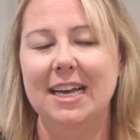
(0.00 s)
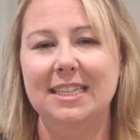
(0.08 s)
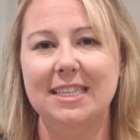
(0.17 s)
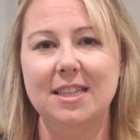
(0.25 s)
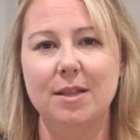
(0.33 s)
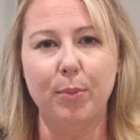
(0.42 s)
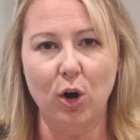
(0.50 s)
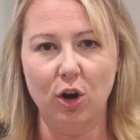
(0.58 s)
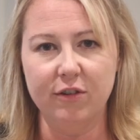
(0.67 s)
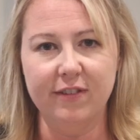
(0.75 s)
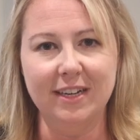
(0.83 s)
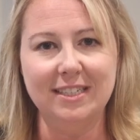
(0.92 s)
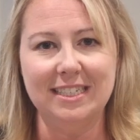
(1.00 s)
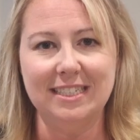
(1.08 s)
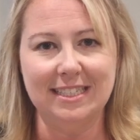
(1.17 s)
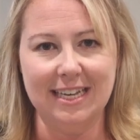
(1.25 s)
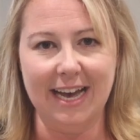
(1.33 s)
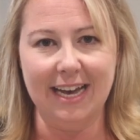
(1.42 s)
it's perfect
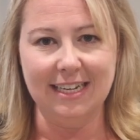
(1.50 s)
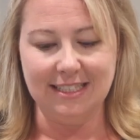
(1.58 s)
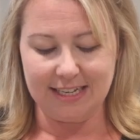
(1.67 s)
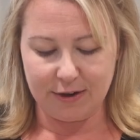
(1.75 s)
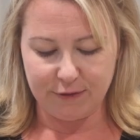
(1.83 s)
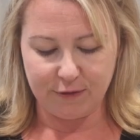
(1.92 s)
size